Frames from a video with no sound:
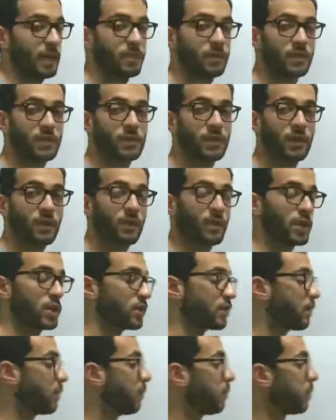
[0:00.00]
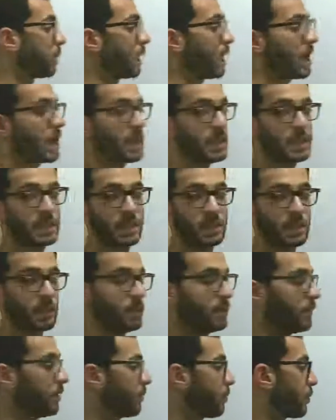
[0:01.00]
atmospheric pressure plus
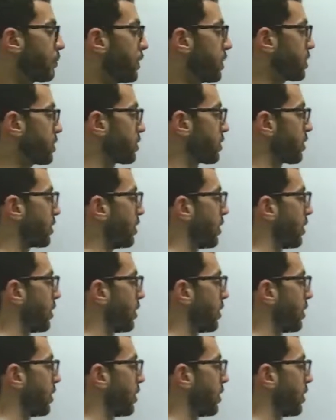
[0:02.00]
the pressure